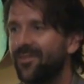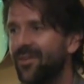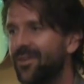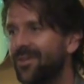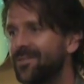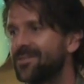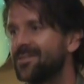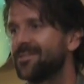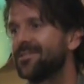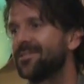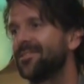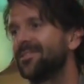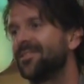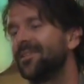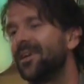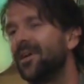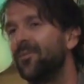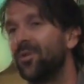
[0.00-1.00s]
Falls.
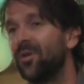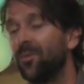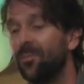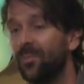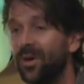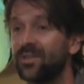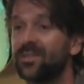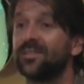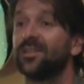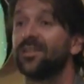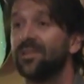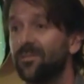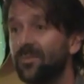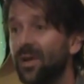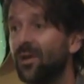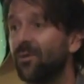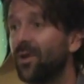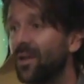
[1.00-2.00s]
And we were busking to
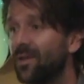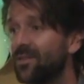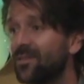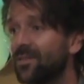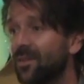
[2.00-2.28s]
make rent